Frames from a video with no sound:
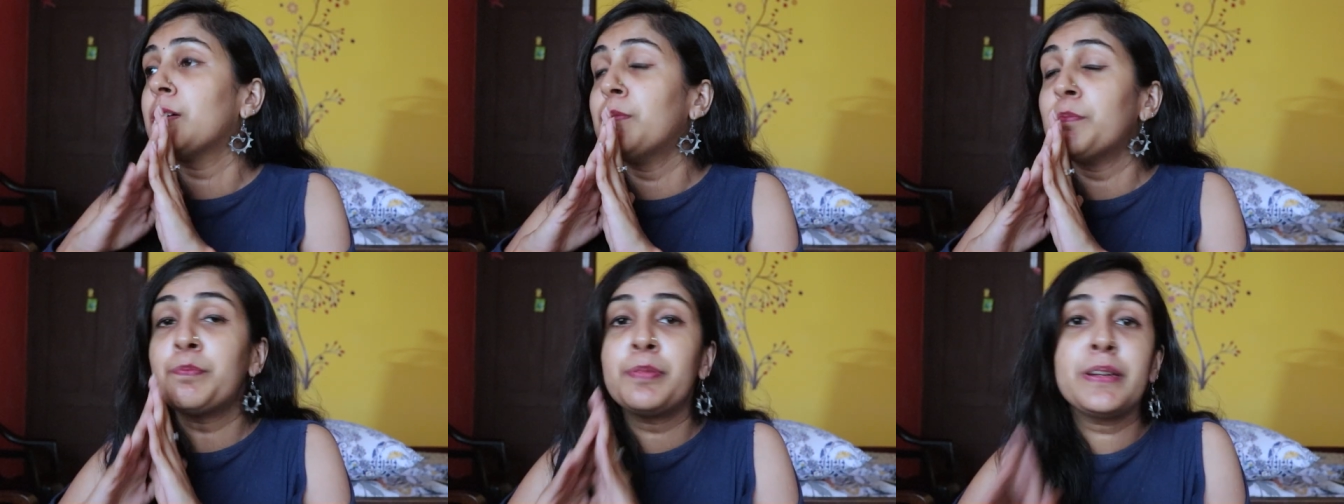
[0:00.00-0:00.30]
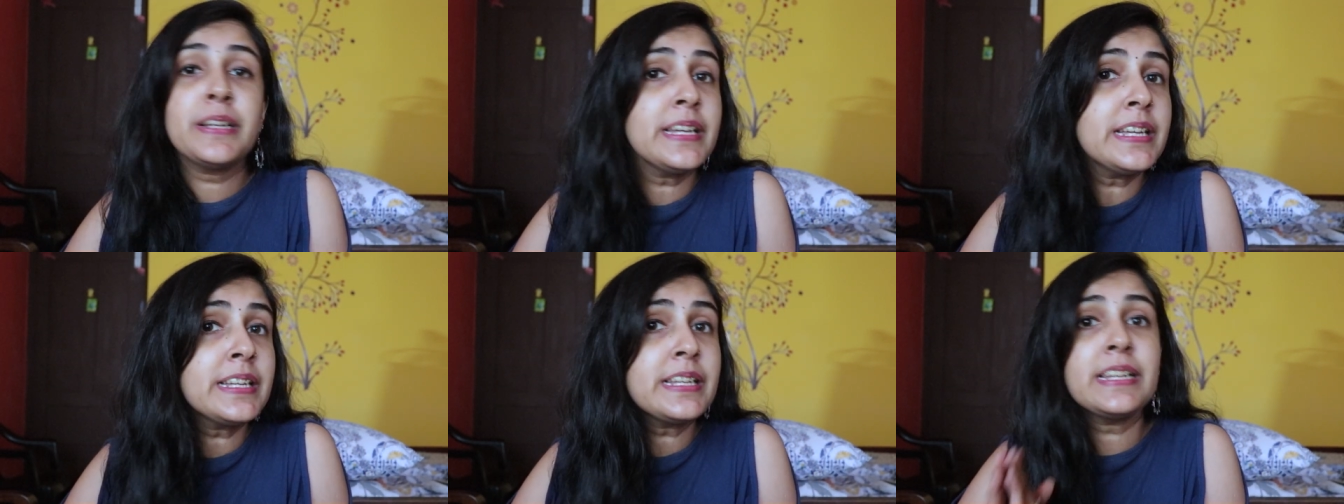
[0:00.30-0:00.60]

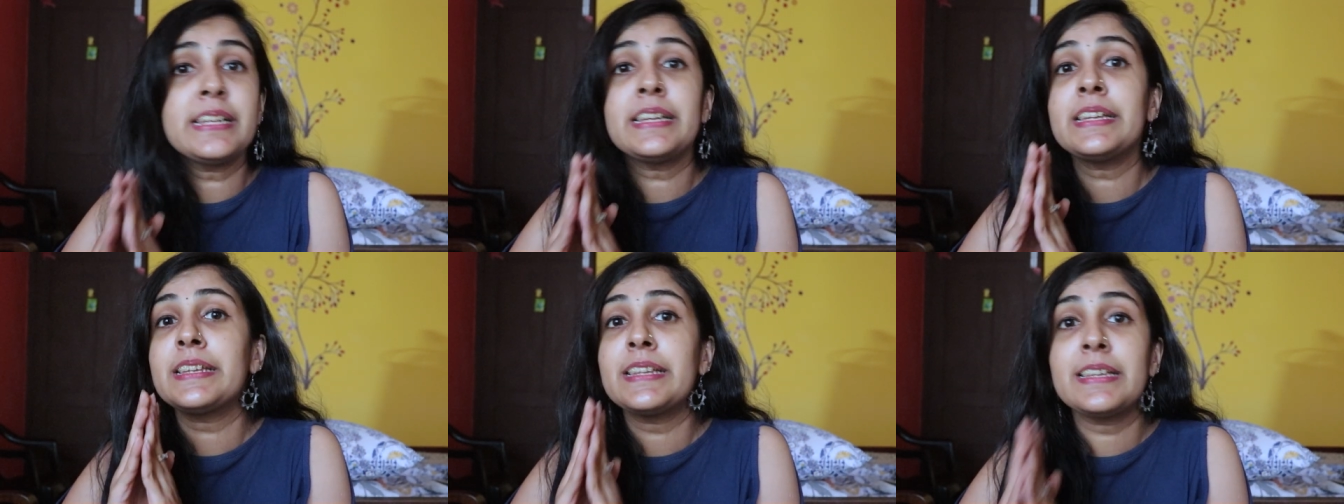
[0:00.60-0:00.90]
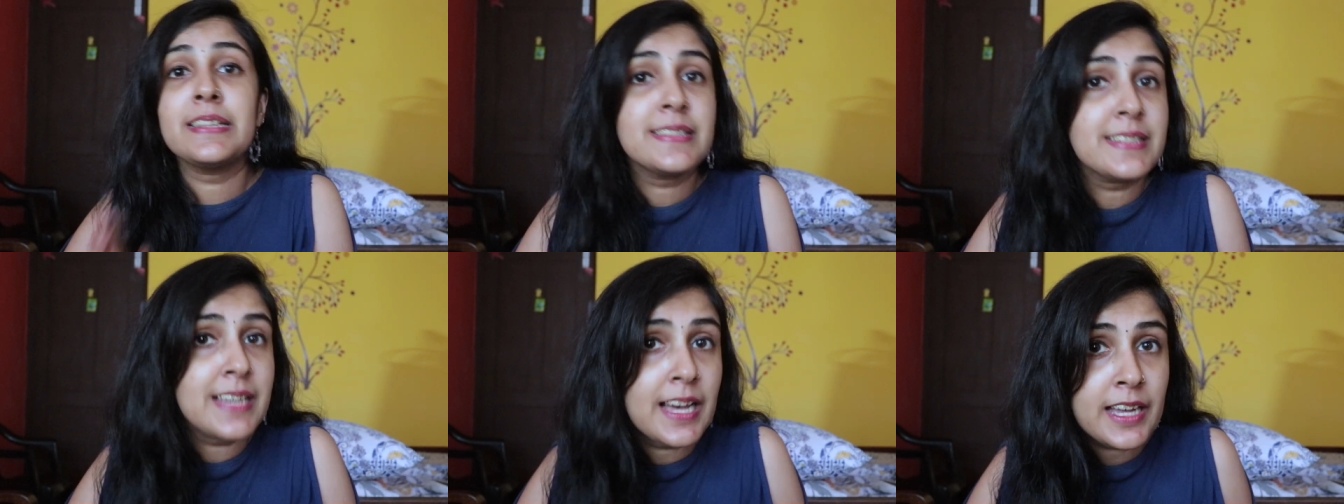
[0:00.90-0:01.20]
completely
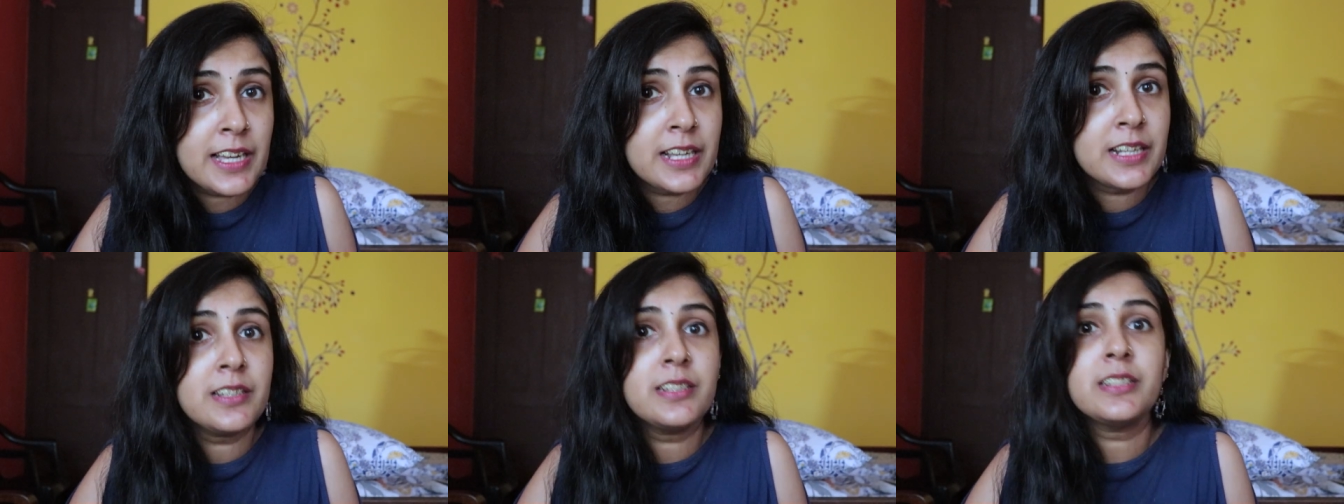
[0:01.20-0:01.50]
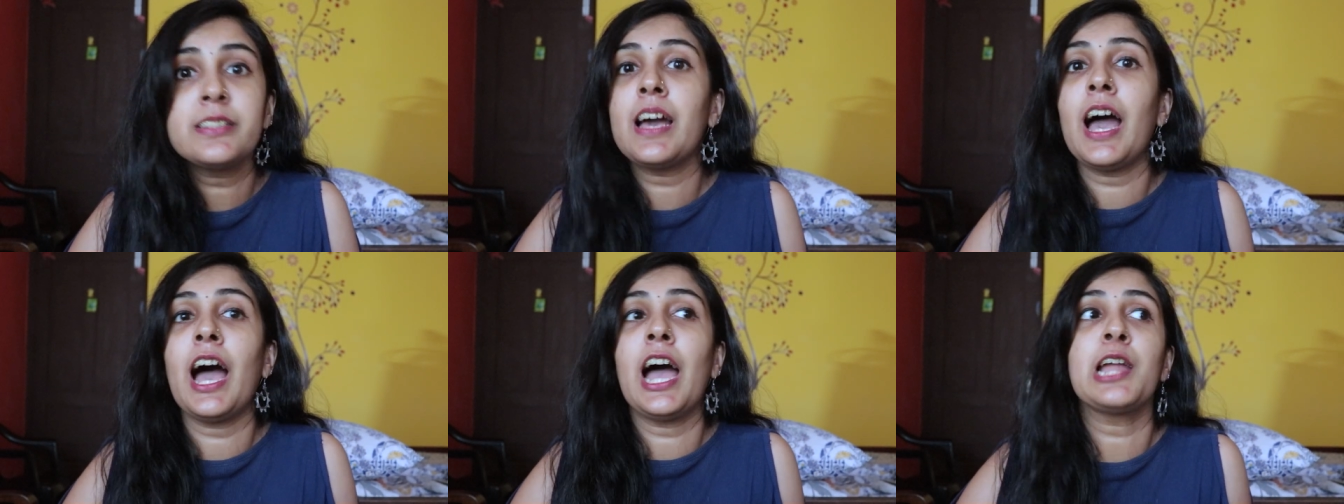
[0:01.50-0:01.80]

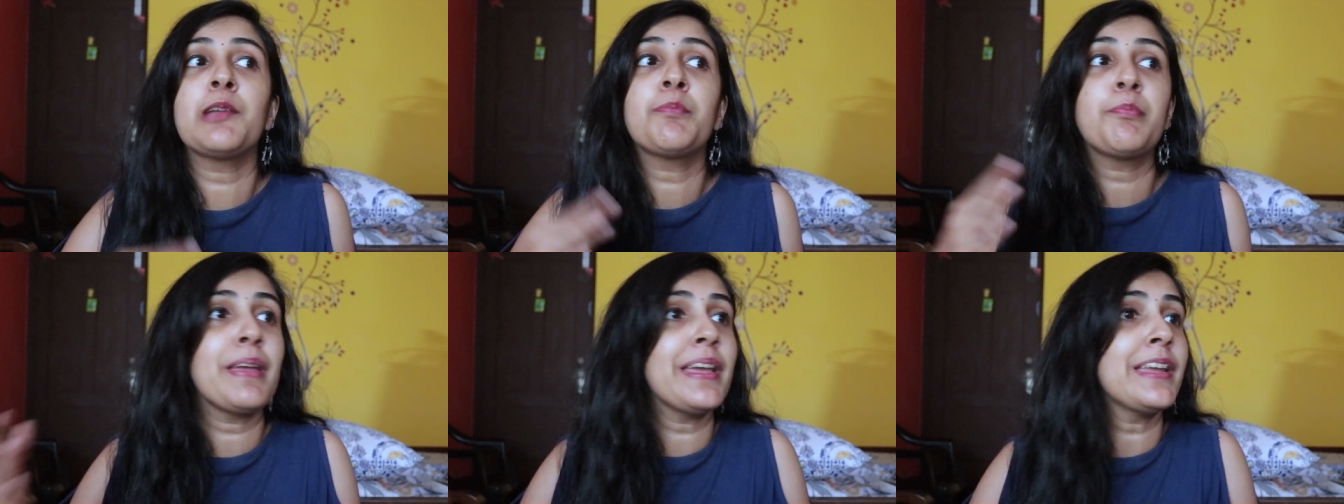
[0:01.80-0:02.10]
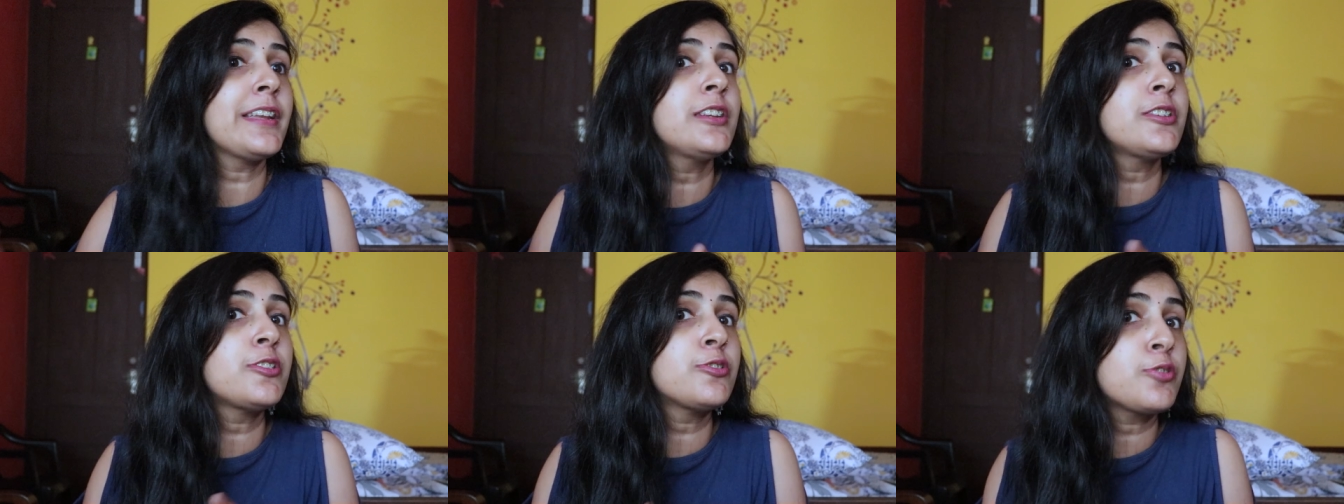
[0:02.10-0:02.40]
recycled and
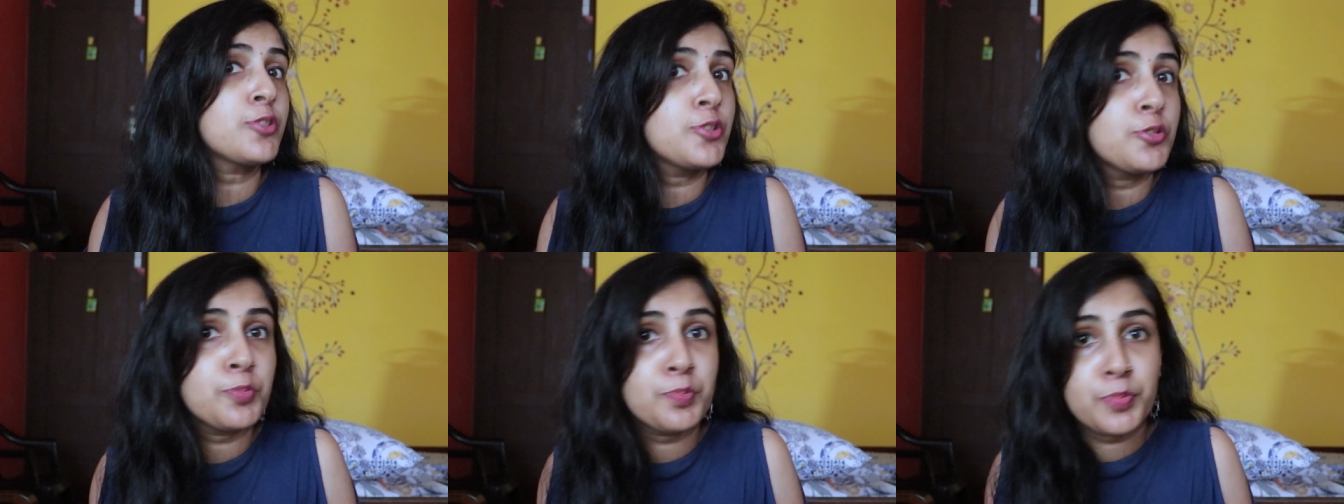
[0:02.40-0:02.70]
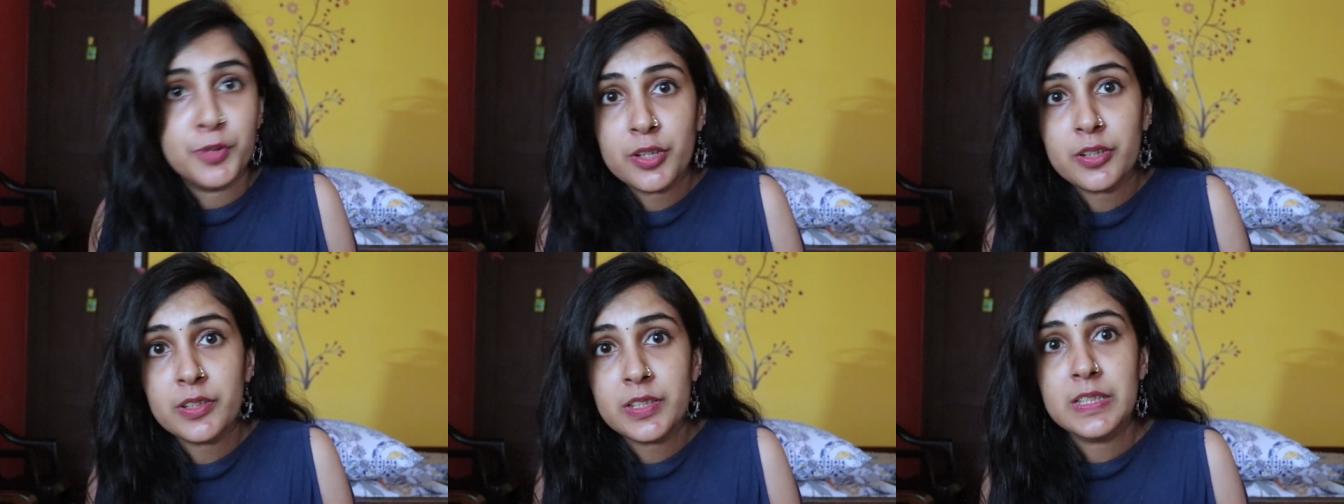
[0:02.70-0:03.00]
made into new
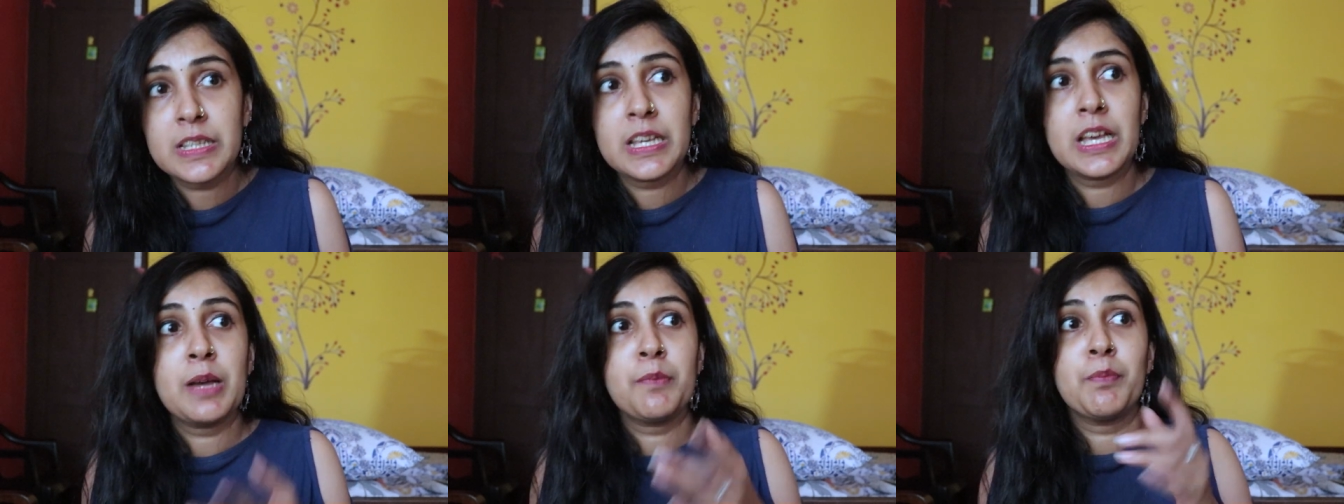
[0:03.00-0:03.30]
books,